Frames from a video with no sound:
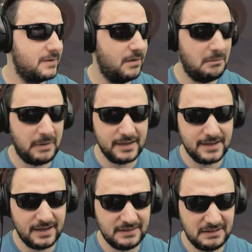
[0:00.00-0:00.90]
my
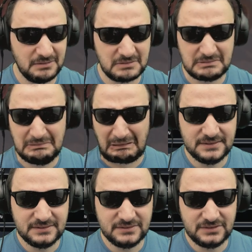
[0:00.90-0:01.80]
god, it looks
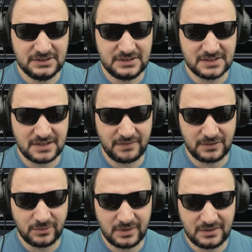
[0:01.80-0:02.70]
uh, G T seven
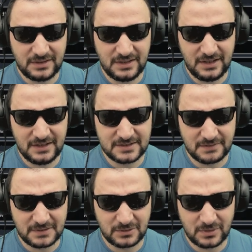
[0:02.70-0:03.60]
twenty,
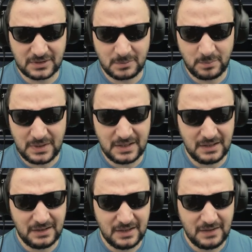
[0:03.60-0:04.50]
seven twenty
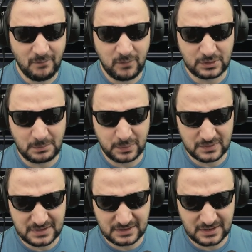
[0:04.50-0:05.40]
p, forty
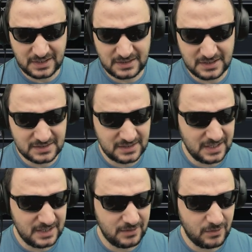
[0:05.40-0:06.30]
percent render
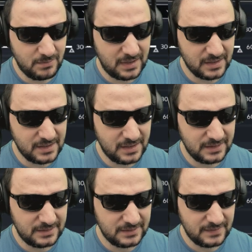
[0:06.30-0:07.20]
scale. Oh my
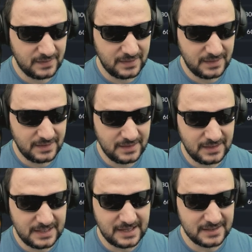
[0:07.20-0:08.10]
god,
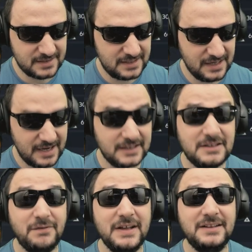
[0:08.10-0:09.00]
legacy
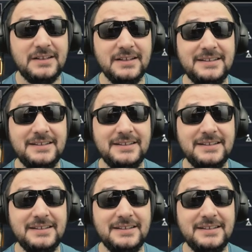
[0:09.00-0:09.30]
activated.